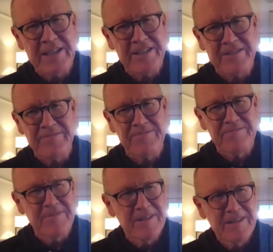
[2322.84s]
in
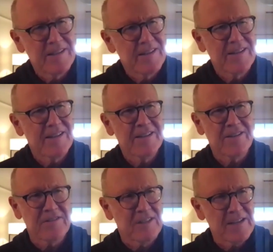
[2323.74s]

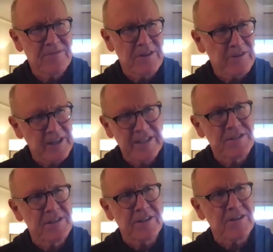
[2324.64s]
our life, with our
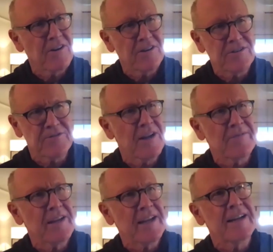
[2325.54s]
kids in our car
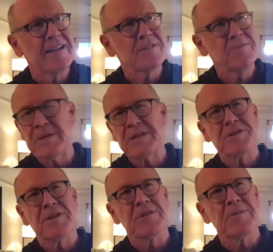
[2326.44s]
driving out to
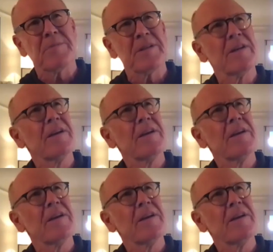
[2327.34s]
Minnesota. But